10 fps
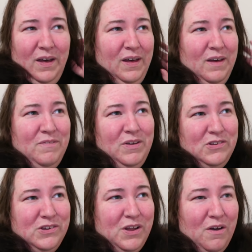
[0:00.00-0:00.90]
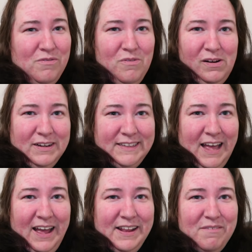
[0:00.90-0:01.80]
version of
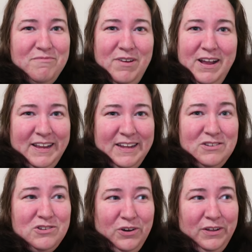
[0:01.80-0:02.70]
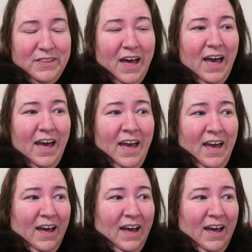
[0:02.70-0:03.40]
Roxanne. Really enjoyed that.